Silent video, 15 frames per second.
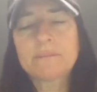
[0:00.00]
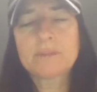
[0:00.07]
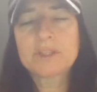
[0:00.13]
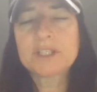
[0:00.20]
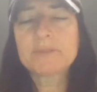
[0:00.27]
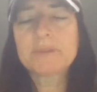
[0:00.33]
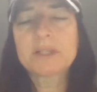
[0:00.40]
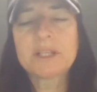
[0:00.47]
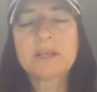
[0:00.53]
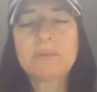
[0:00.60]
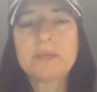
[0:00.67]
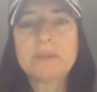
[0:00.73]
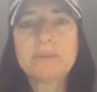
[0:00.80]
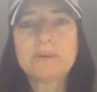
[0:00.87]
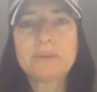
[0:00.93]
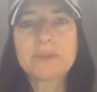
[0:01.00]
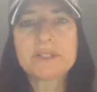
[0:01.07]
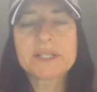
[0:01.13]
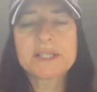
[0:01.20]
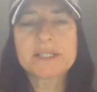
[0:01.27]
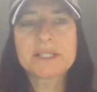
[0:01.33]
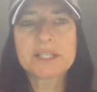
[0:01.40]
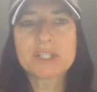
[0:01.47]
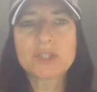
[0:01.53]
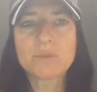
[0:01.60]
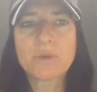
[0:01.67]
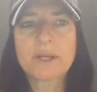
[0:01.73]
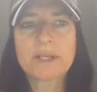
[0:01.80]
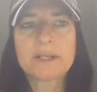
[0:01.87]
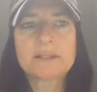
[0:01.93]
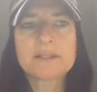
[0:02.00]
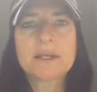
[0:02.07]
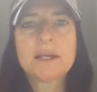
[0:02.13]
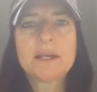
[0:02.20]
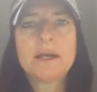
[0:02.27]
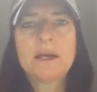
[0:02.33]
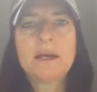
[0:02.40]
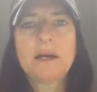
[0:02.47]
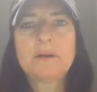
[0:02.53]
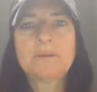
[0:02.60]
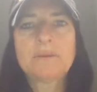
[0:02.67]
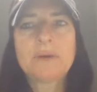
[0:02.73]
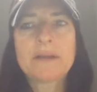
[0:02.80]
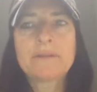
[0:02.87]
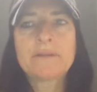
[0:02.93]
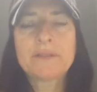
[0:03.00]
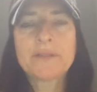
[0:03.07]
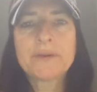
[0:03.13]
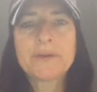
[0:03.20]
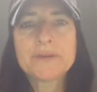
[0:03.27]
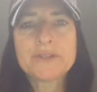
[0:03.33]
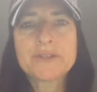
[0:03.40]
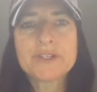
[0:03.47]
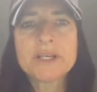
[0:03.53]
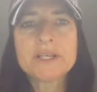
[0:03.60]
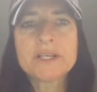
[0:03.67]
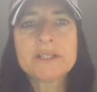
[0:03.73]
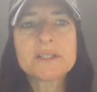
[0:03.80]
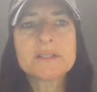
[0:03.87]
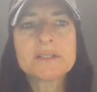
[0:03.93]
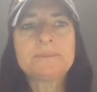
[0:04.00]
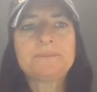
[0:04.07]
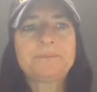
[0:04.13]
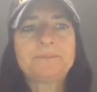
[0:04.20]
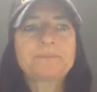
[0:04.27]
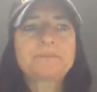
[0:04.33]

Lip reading: Typically people with destination weddings arrive on Thursdays,